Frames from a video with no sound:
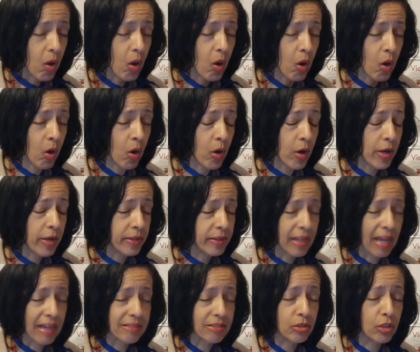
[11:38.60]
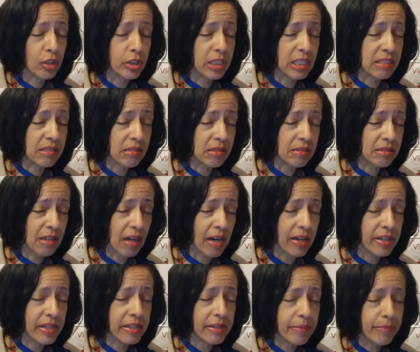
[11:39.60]
Or that's not
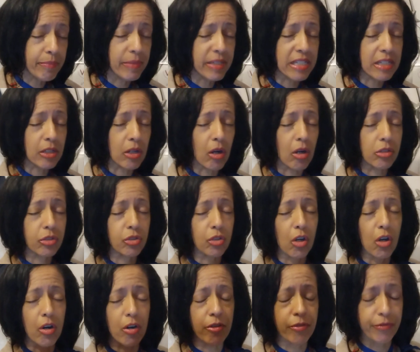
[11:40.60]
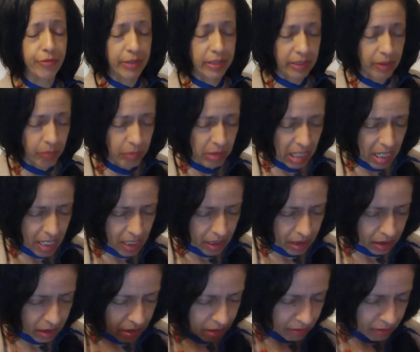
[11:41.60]
necessary because of fill the blank.